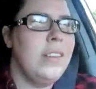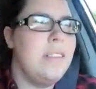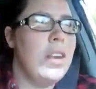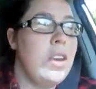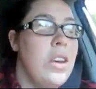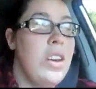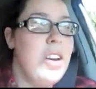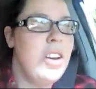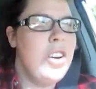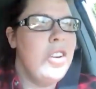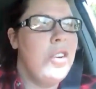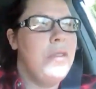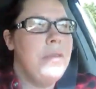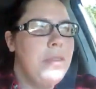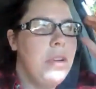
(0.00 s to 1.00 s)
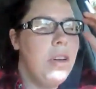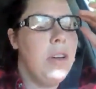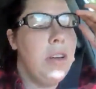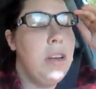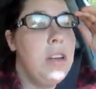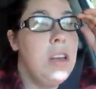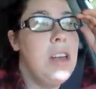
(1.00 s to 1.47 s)
So,
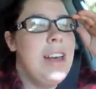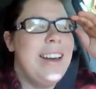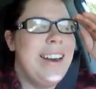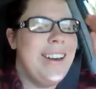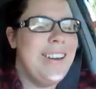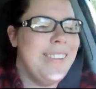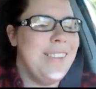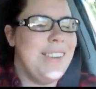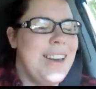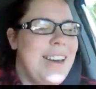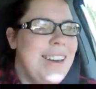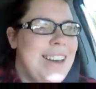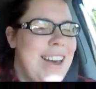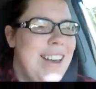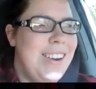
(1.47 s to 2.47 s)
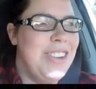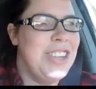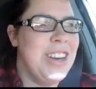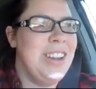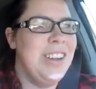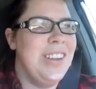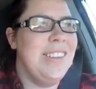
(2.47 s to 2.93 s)
and I also got kind of
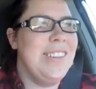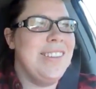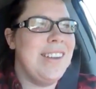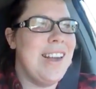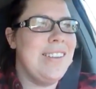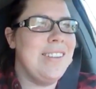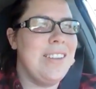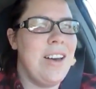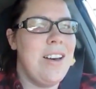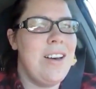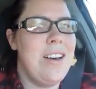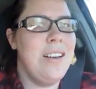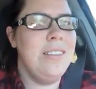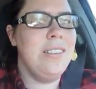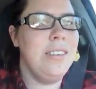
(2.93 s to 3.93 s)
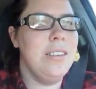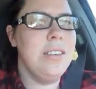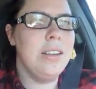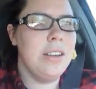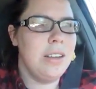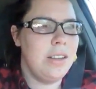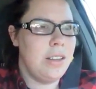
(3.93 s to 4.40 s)
jealous. I saw
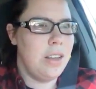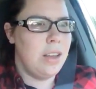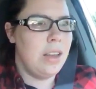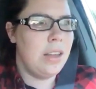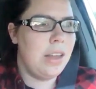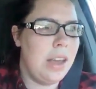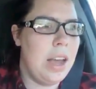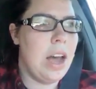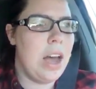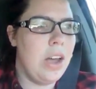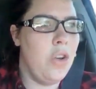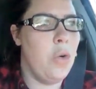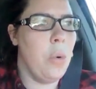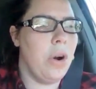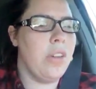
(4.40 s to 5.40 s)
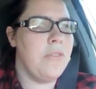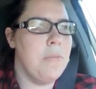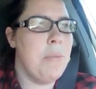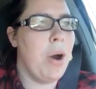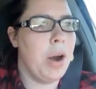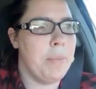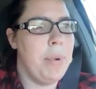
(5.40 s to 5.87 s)
a guy who works for
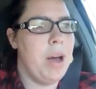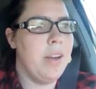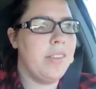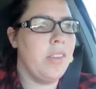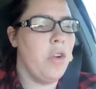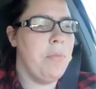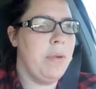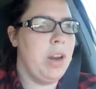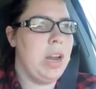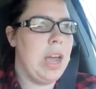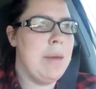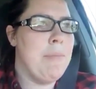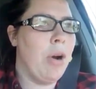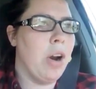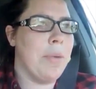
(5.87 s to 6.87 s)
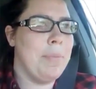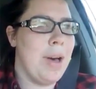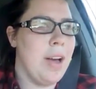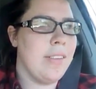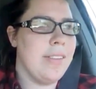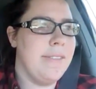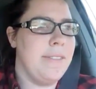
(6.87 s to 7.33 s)
BarkBox opening a
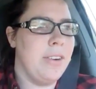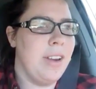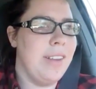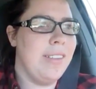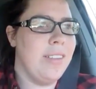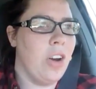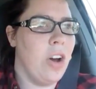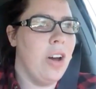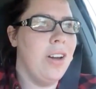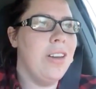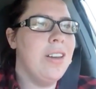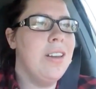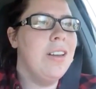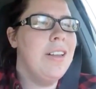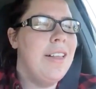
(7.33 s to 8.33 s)
BarkBox for his dog.